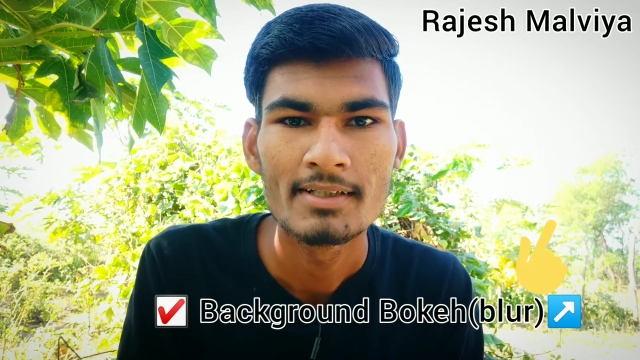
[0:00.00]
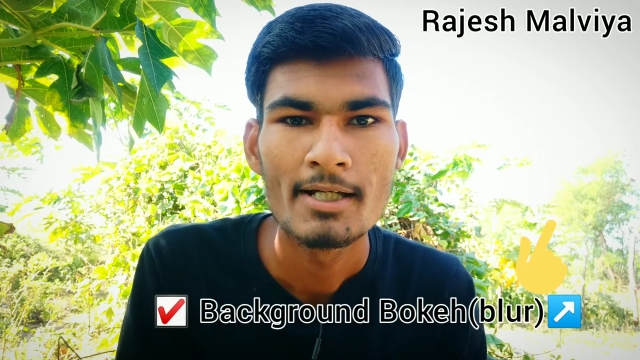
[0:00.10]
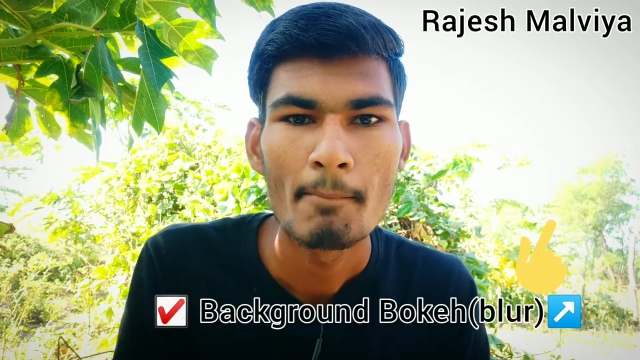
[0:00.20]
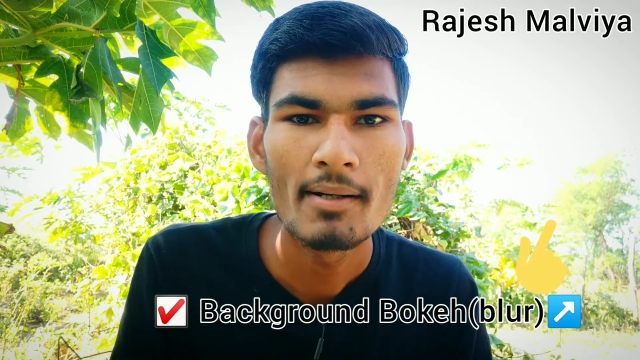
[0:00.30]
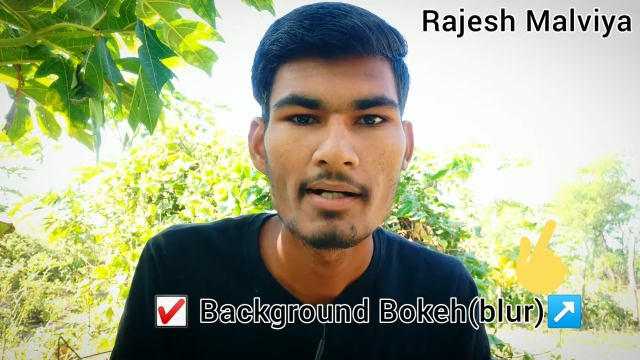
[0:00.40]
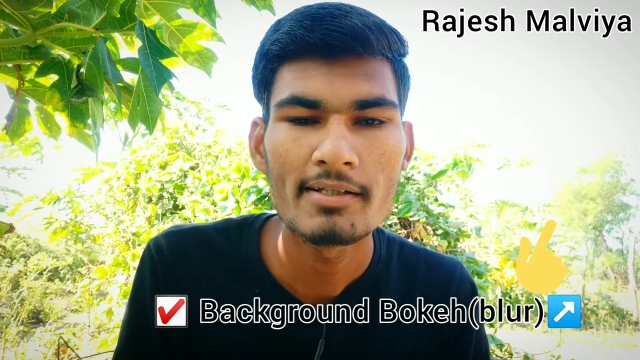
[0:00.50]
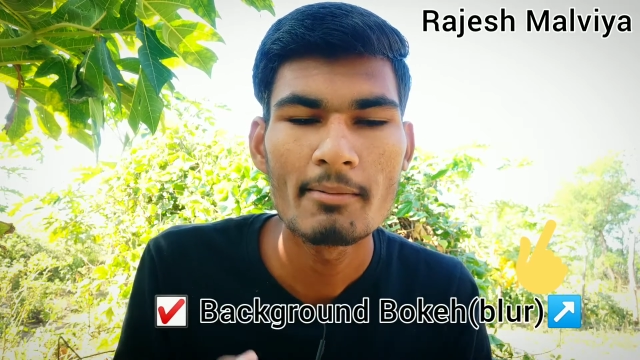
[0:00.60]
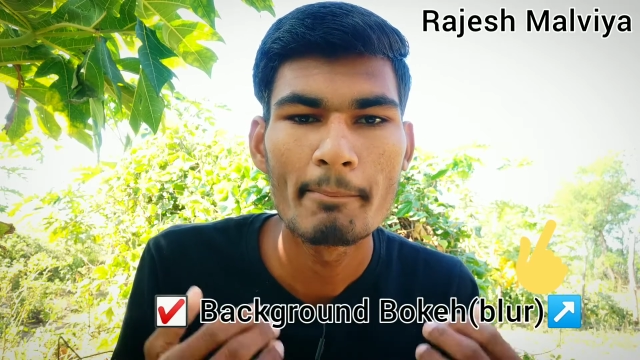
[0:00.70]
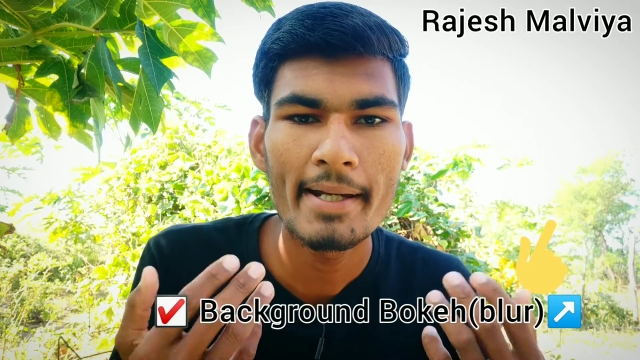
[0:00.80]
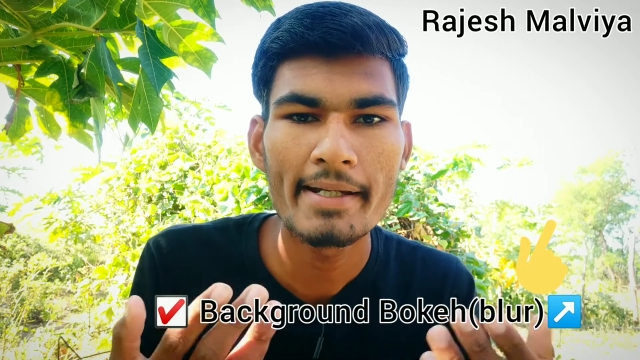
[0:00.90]
But the
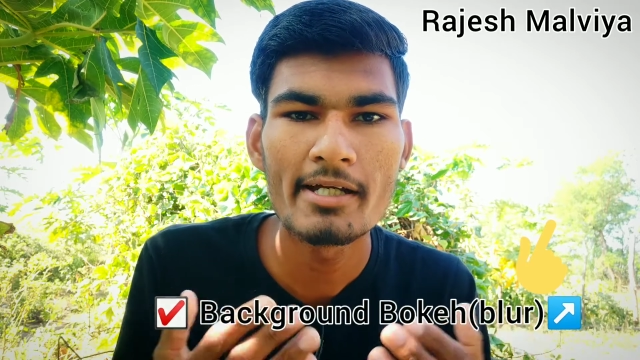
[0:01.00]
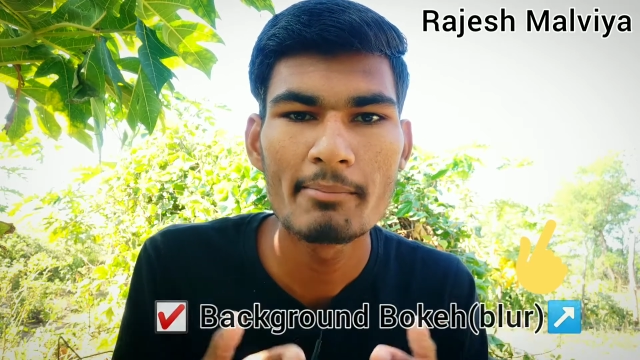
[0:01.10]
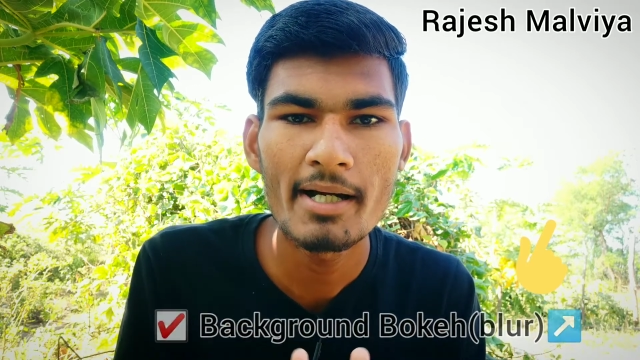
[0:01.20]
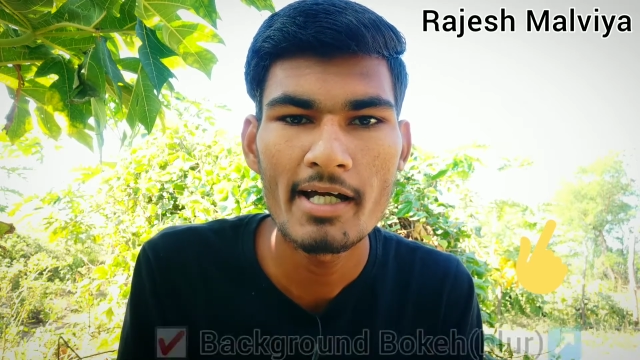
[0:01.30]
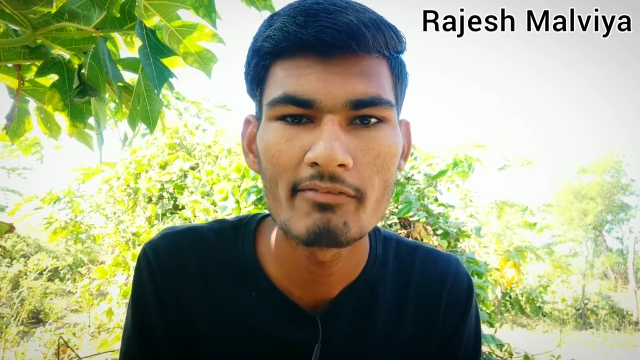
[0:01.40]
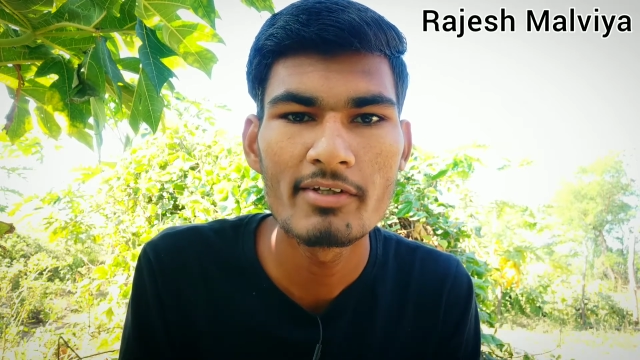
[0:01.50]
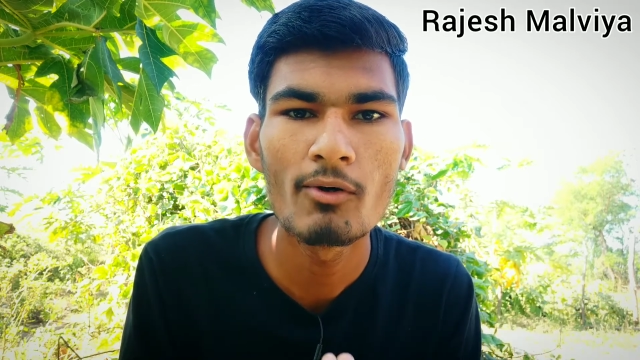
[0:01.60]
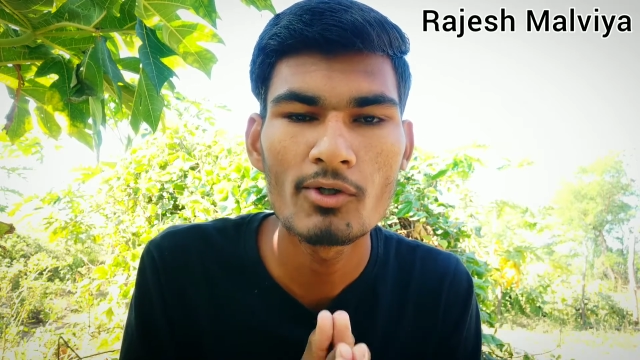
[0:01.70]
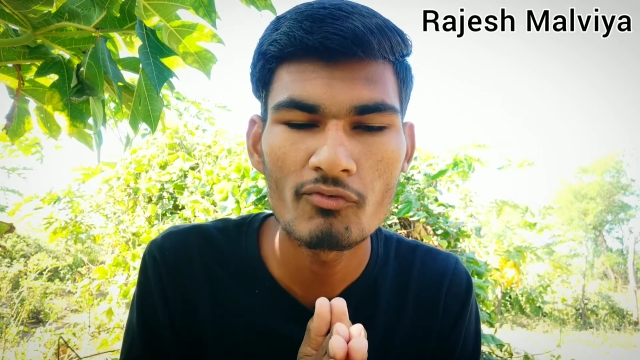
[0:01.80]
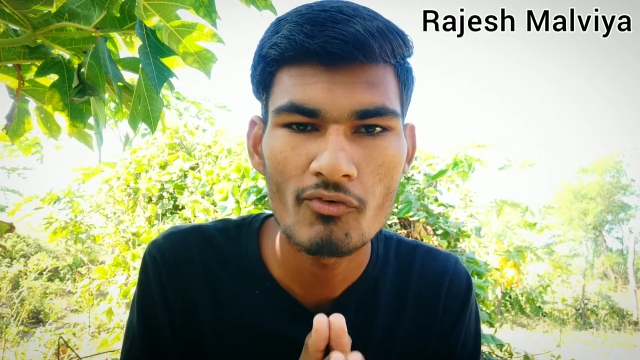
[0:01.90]
back camera have the
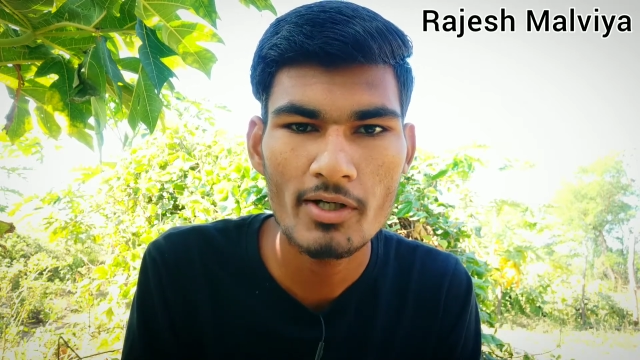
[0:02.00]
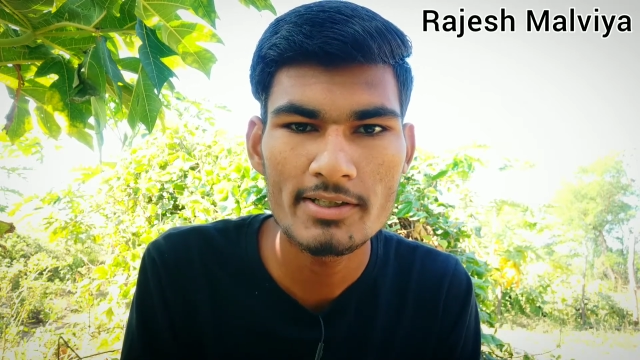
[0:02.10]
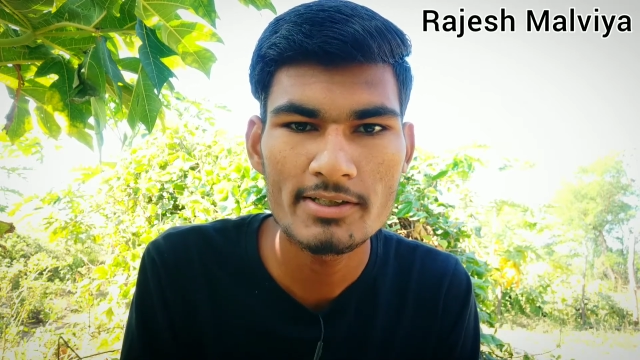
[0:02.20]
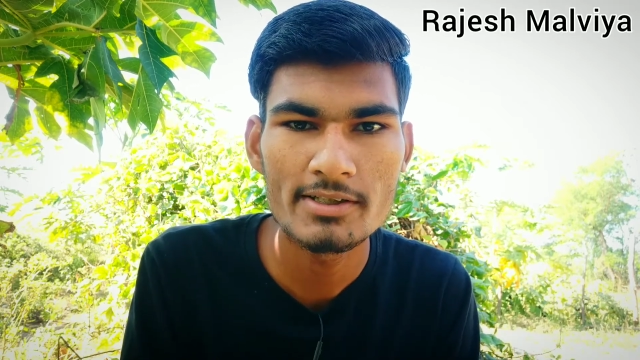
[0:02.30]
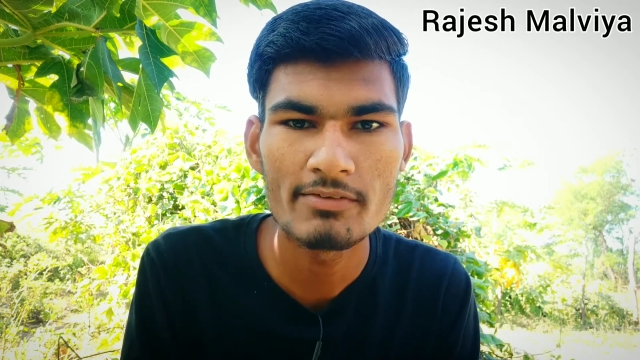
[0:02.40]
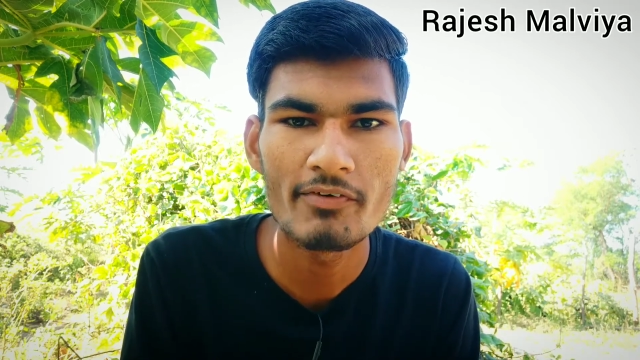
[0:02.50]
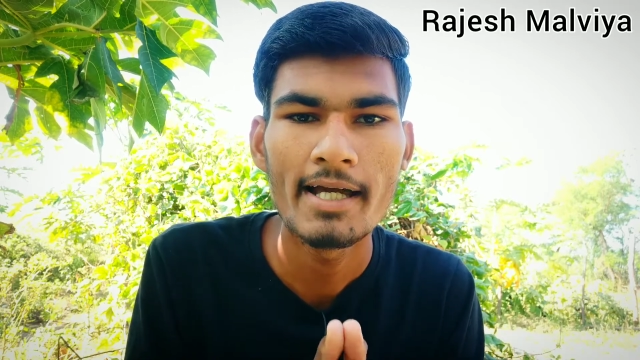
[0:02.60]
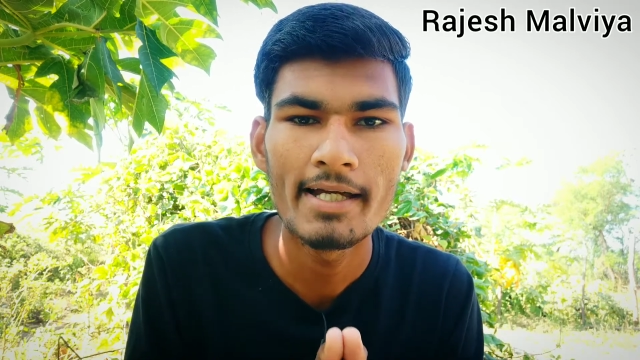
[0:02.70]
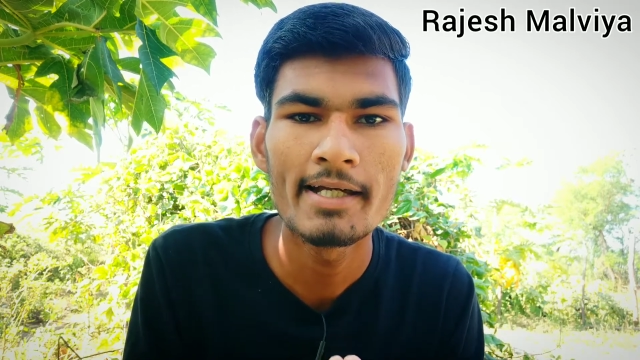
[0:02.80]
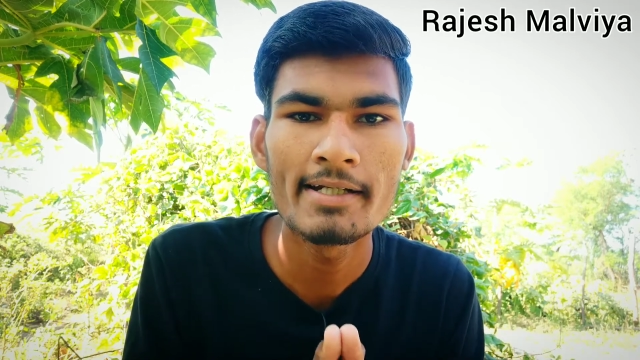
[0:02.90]
autofocus
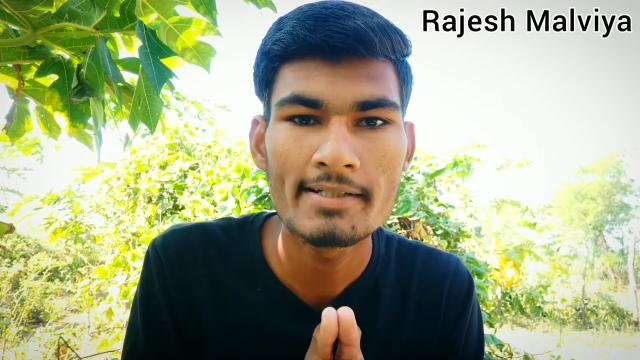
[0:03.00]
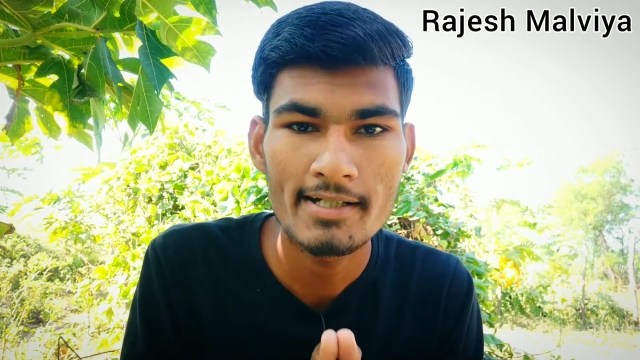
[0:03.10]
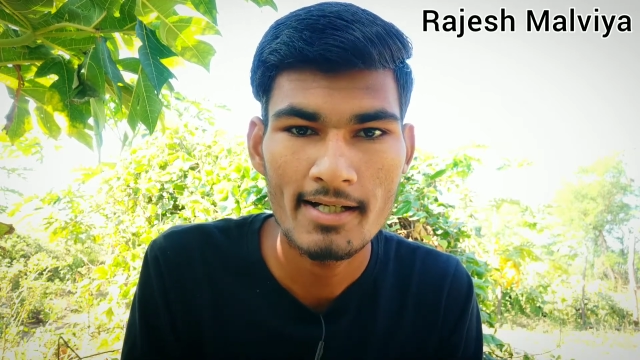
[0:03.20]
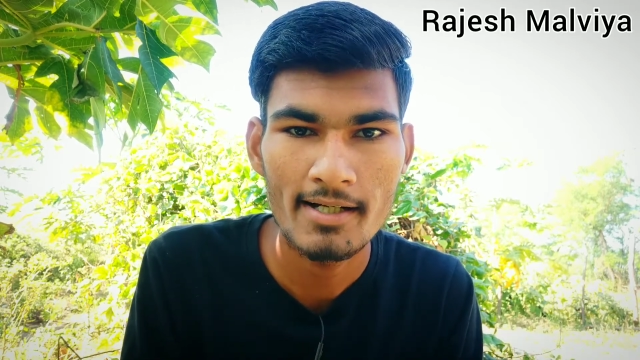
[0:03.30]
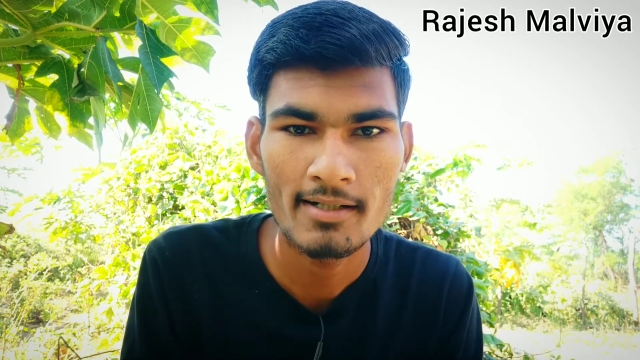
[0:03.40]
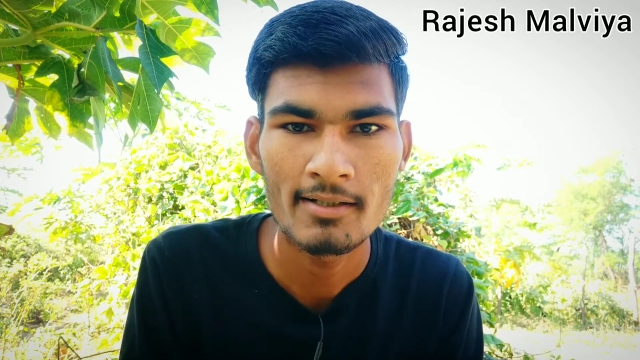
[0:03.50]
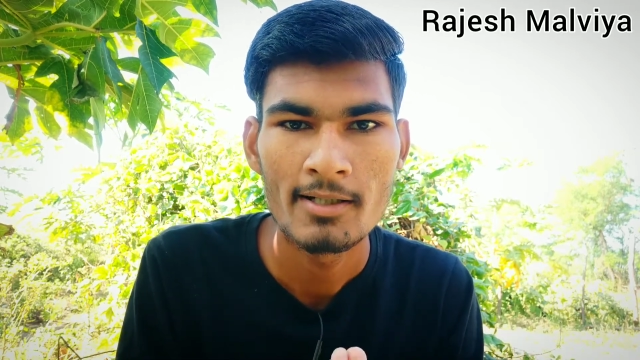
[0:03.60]
and the